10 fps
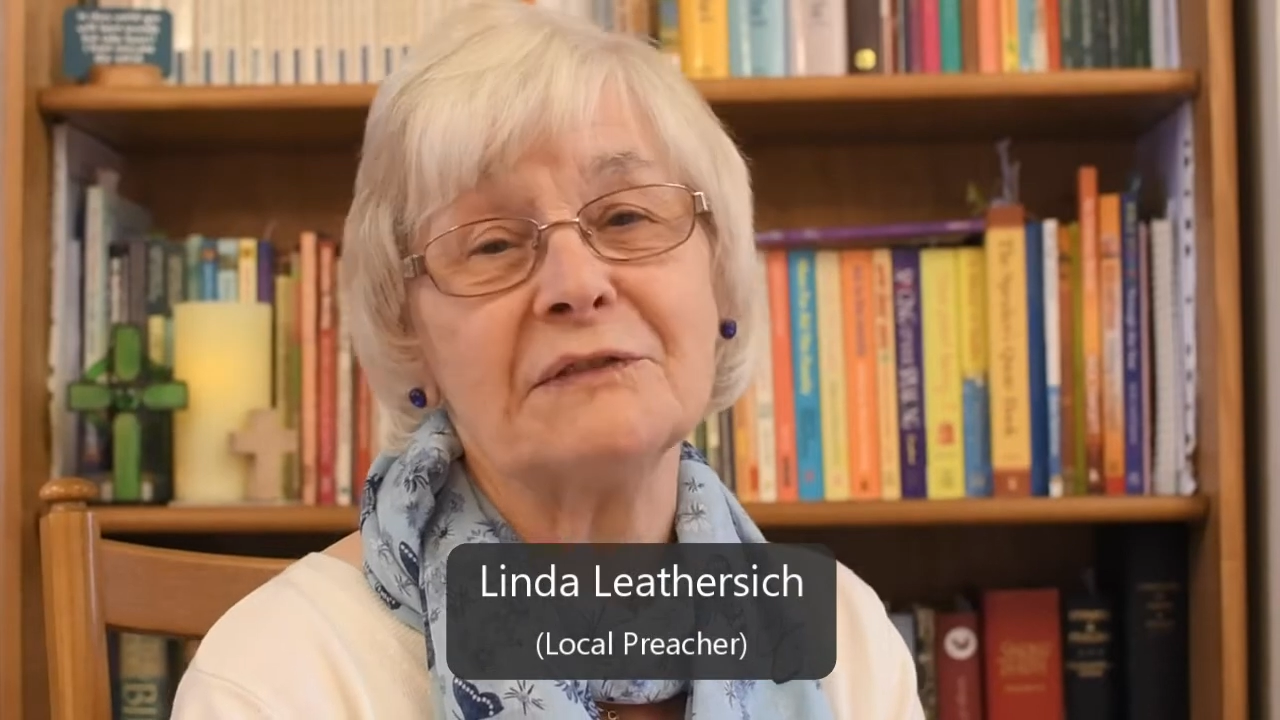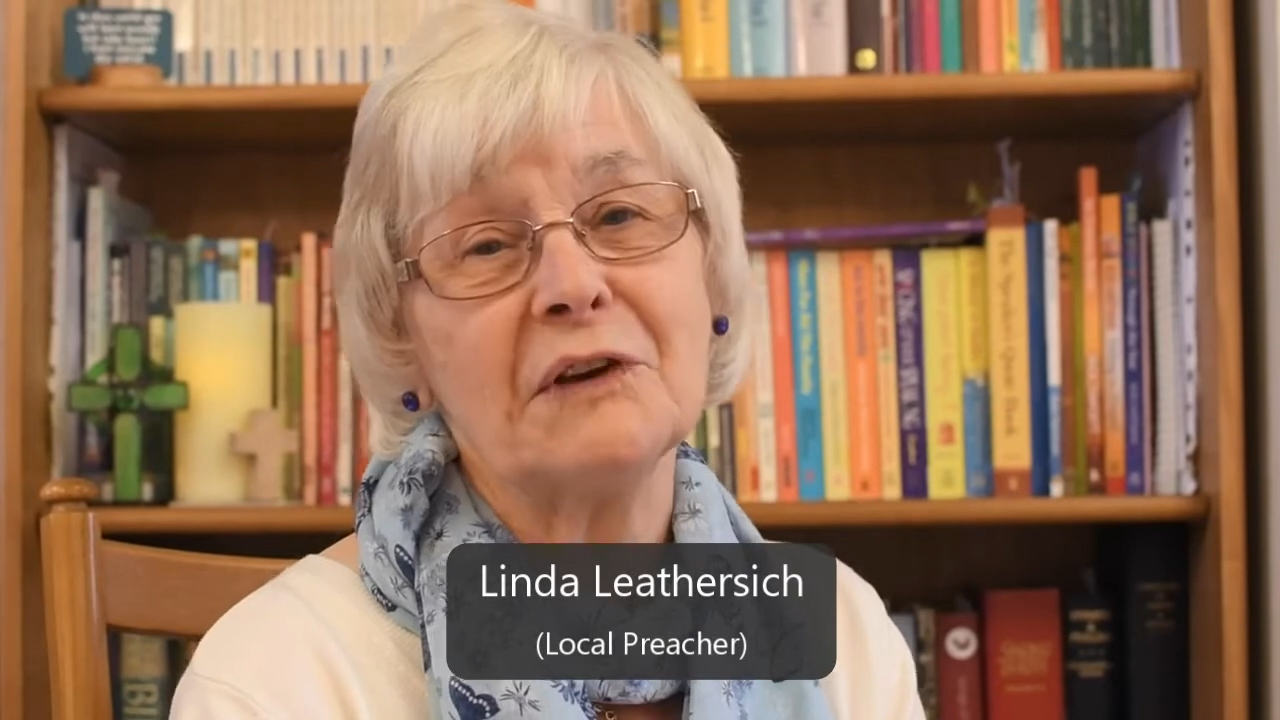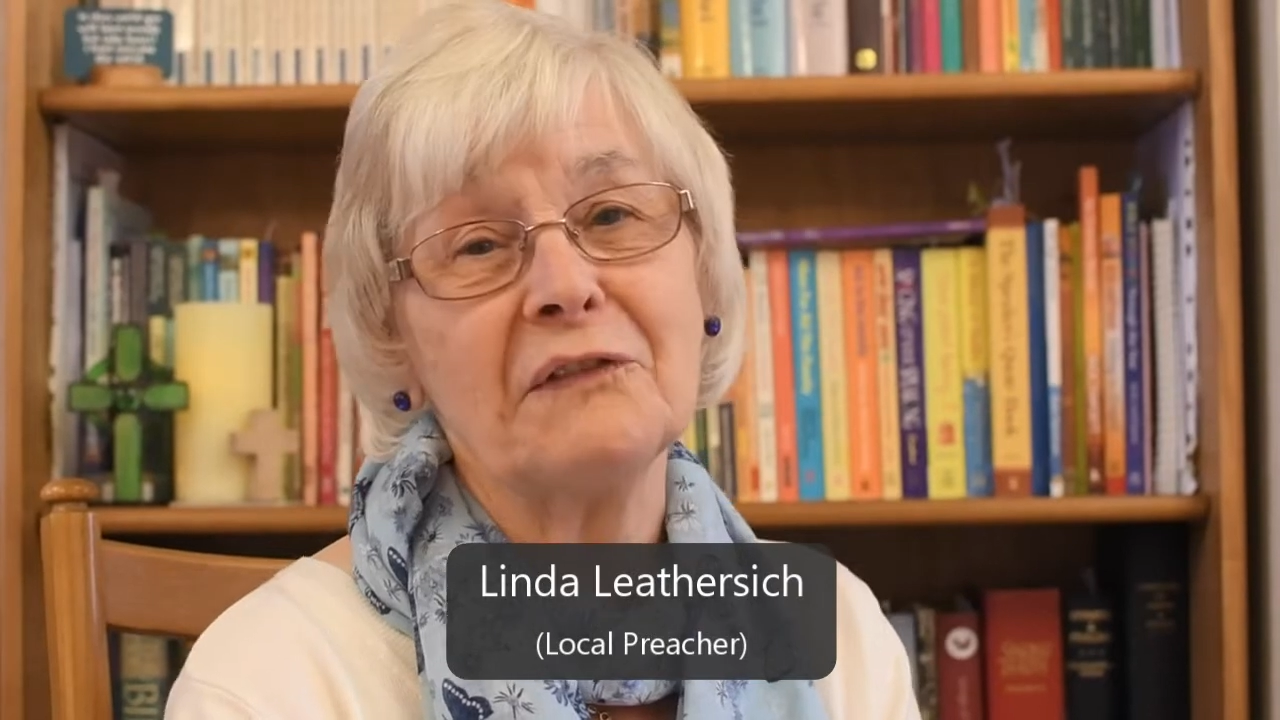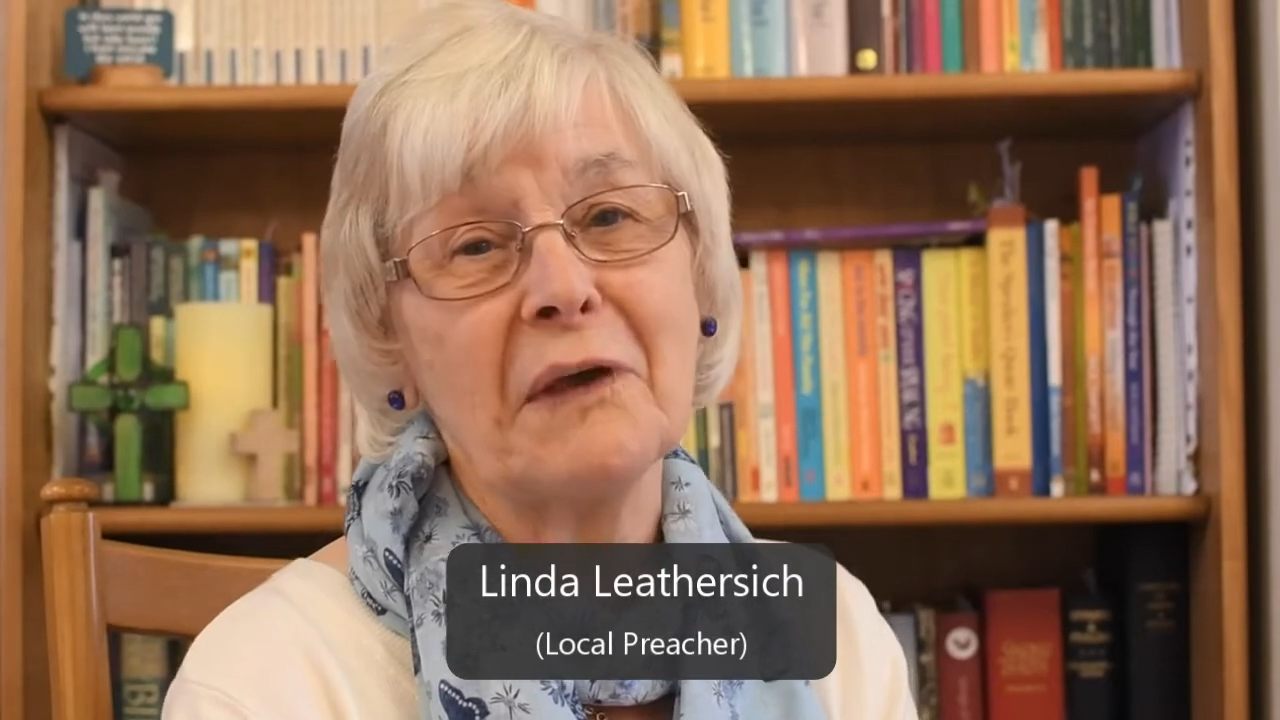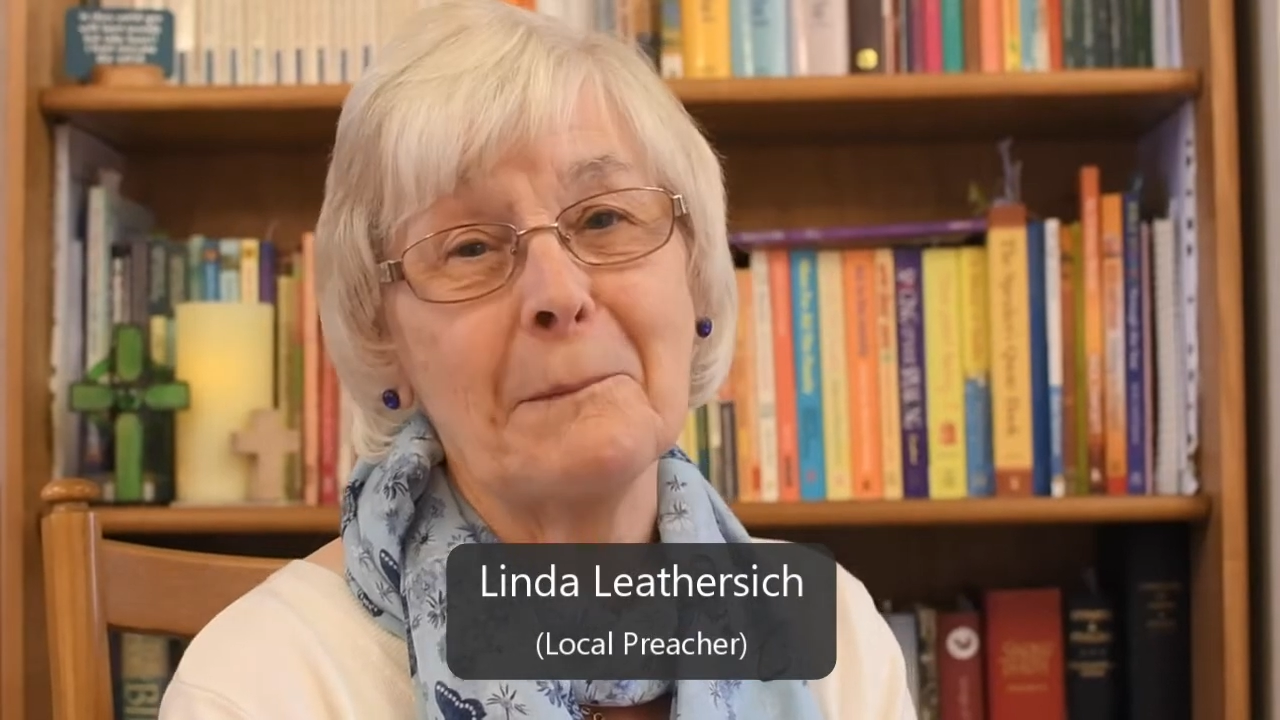
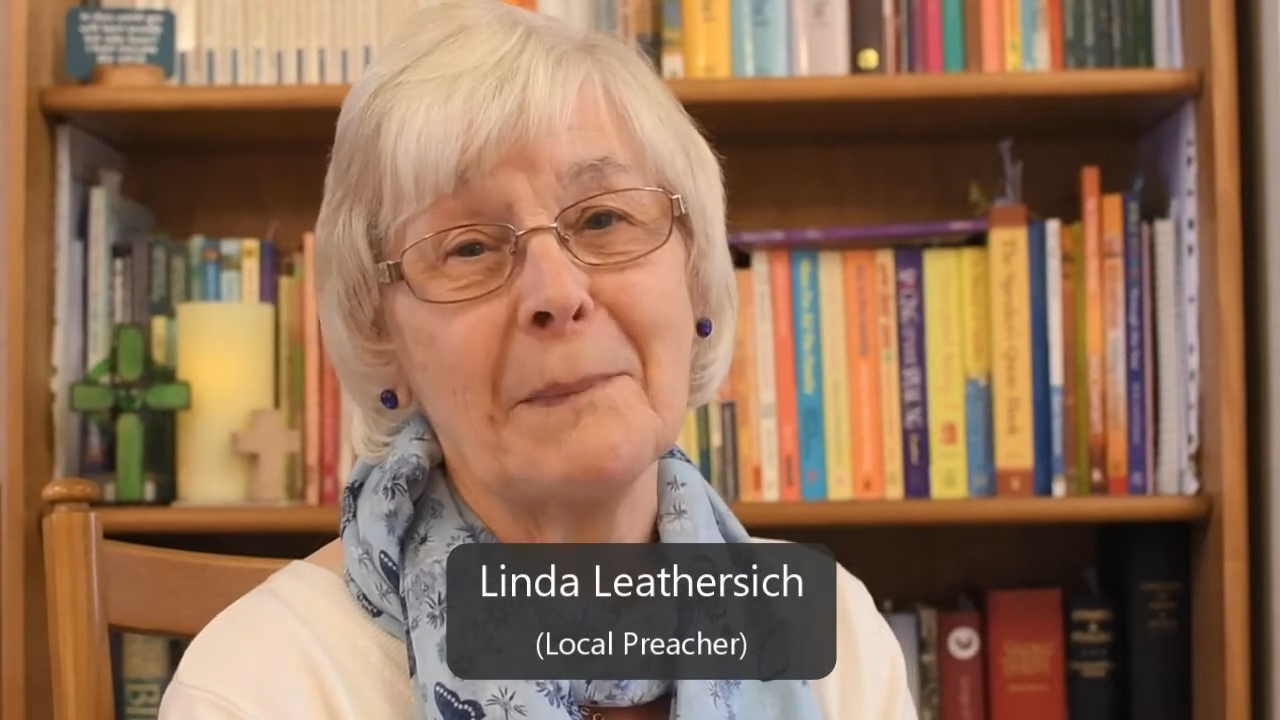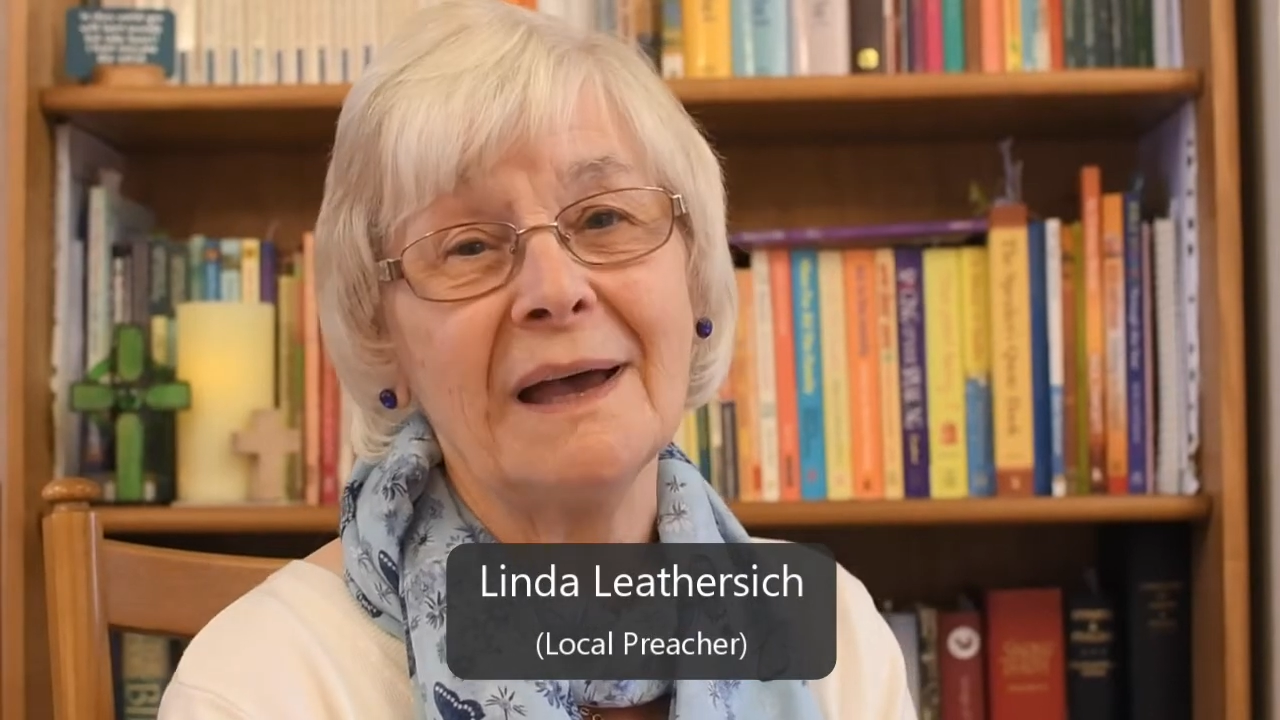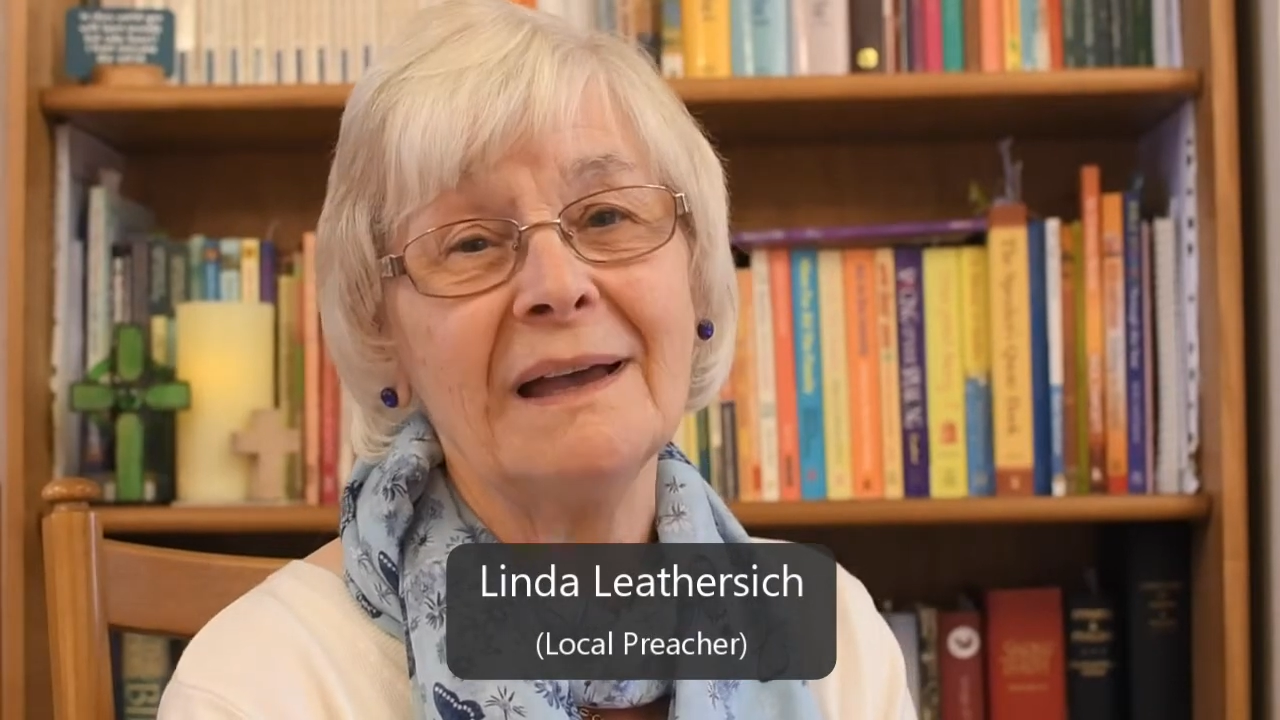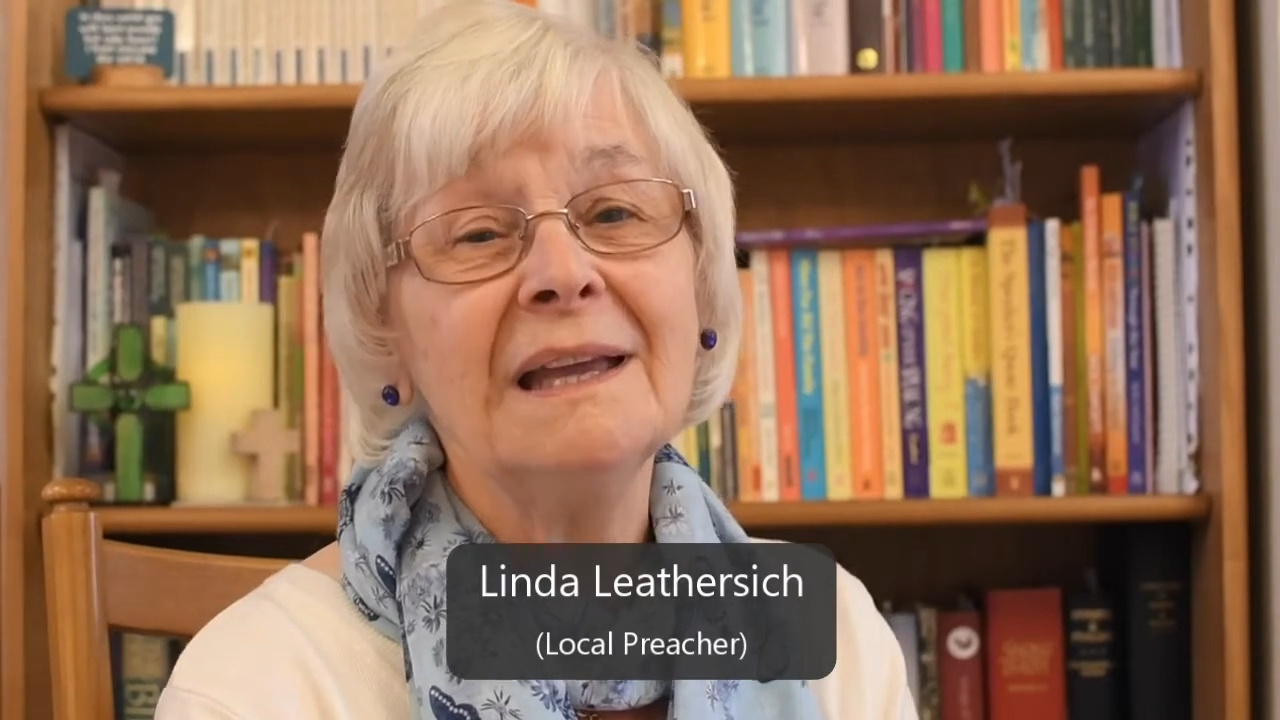November.